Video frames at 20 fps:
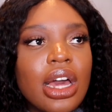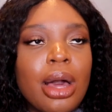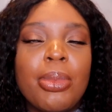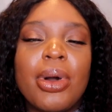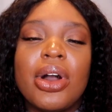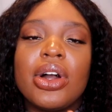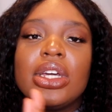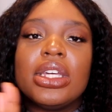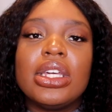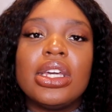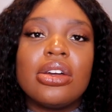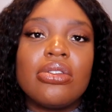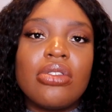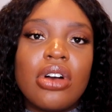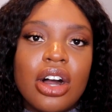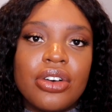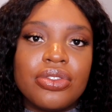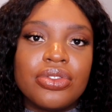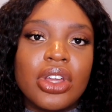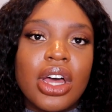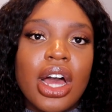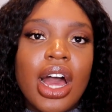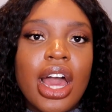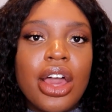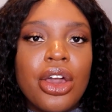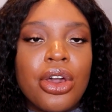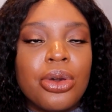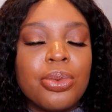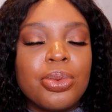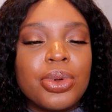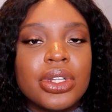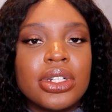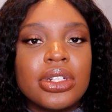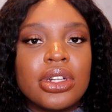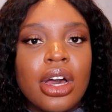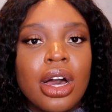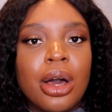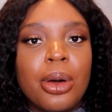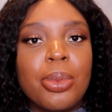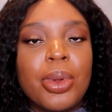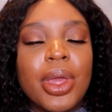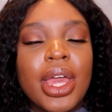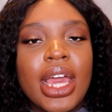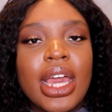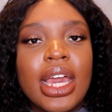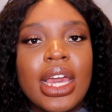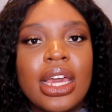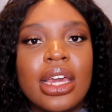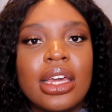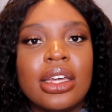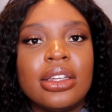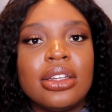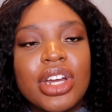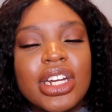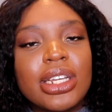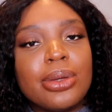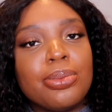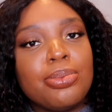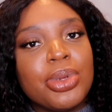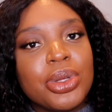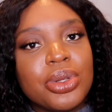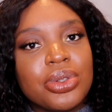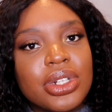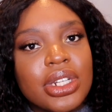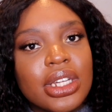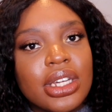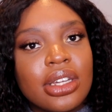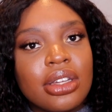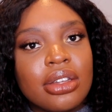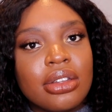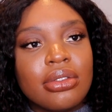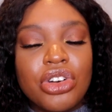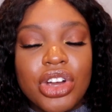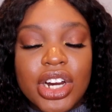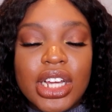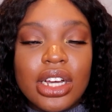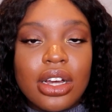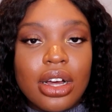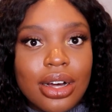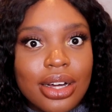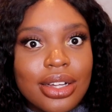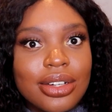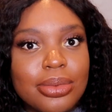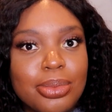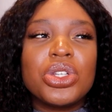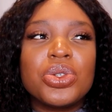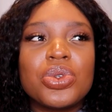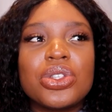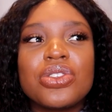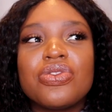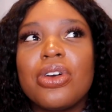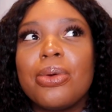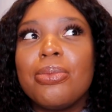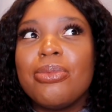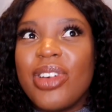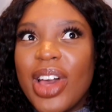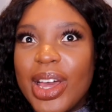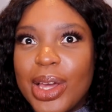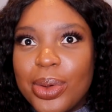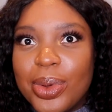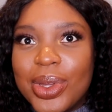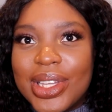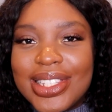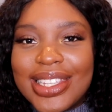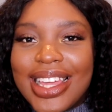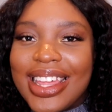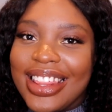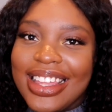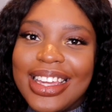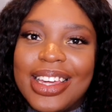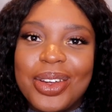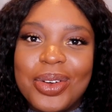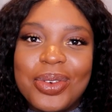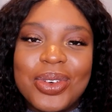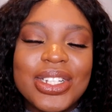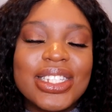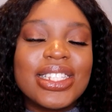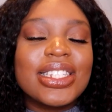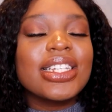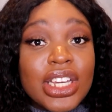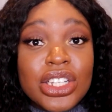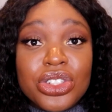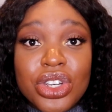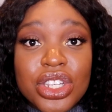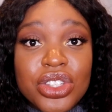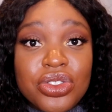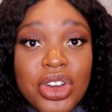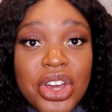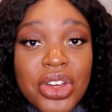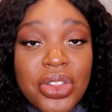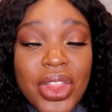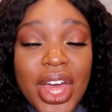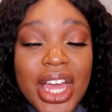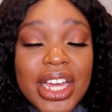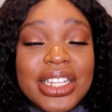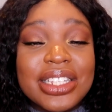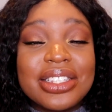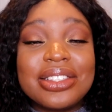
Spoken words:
about a year after, I opened up a credit building credit card, which was from Vanquis, I think it was. The interest rate on that